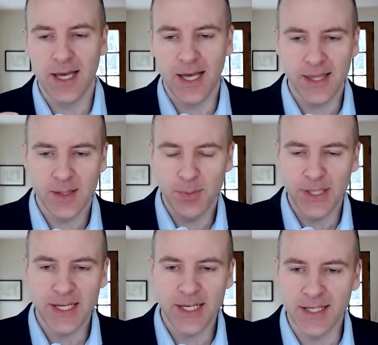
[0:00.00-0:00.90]
at the
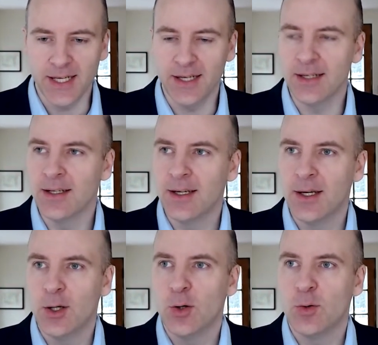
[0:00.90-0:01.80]
beginning
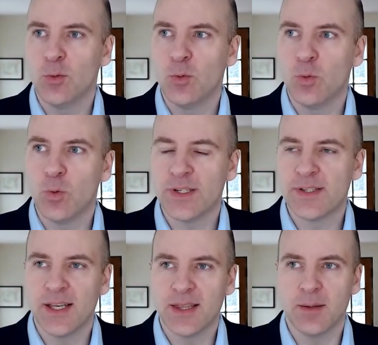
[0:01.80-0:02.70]
was
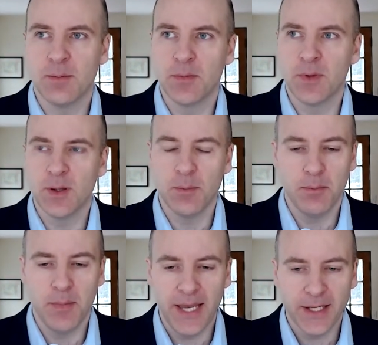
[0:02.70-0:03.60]
that the
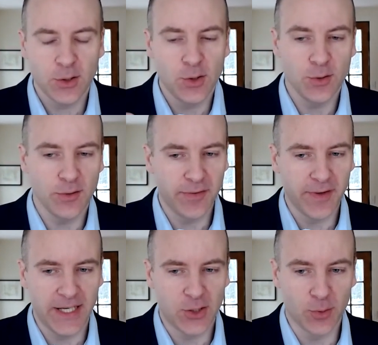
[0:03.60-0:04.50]
magnitude of
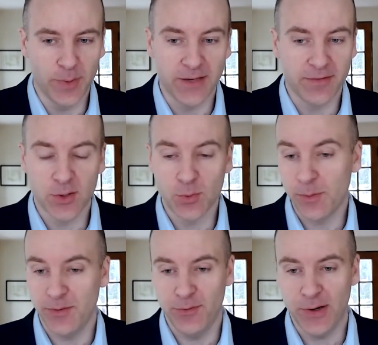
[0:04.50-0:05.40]
financial benefits would
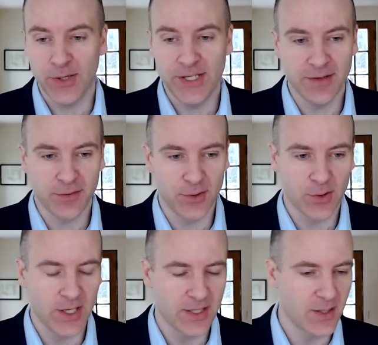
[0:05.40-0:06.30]
be very different
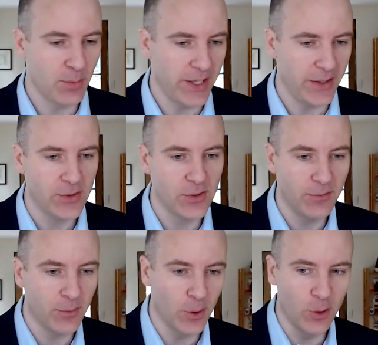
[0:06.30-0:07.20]
across the players. So
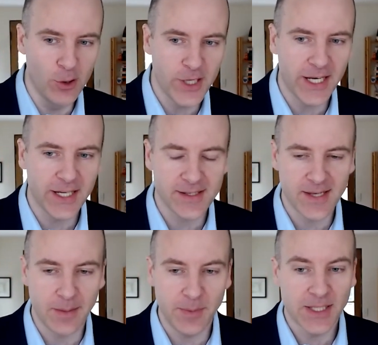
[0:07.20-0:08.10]
if we're looking at
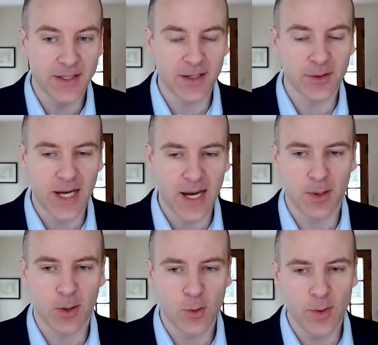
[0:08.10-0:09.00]
semiconductor
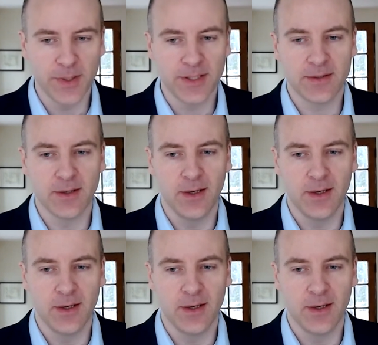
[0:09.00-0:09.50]
capital equipment